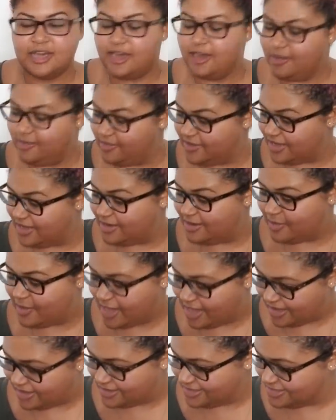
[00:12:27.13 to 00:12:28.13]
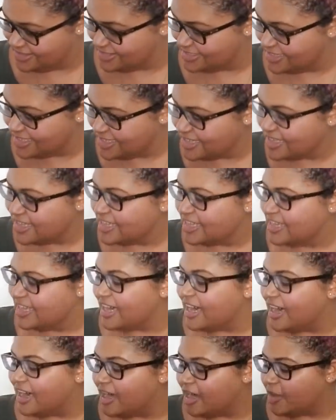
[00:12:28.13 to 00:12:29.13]
Um, anyway.
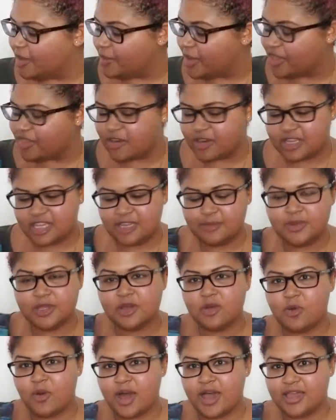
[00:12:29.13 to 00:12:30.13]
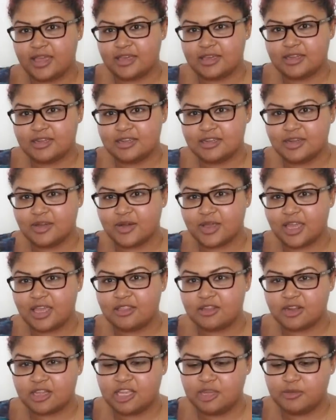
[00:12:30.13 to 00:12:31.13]
Um, and they're keeping quiet, okay?
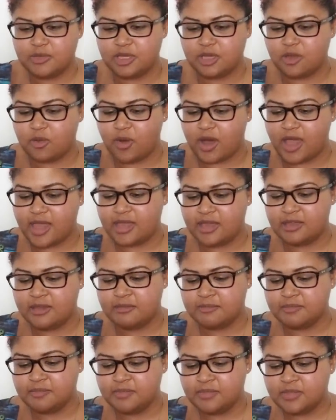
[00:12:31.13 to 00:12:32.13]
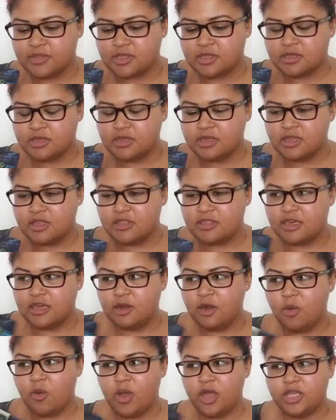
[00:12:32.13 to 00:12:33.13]
They're keeping quiet. They
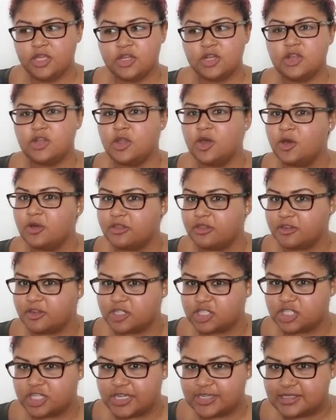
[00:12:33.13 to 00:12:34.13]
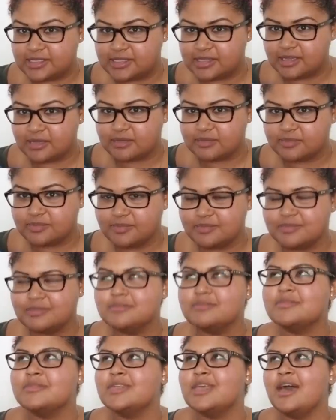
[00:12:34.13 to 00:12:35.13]
don't want you to know that they're chasing.
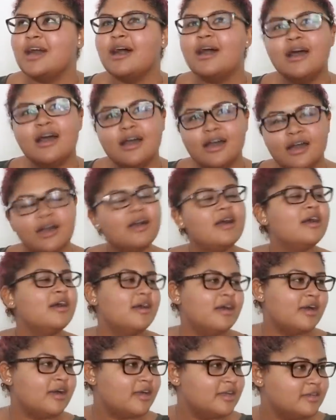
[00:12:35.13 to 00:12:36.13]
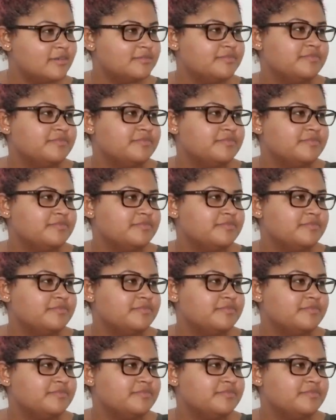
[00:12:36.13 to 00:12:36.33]
Ah.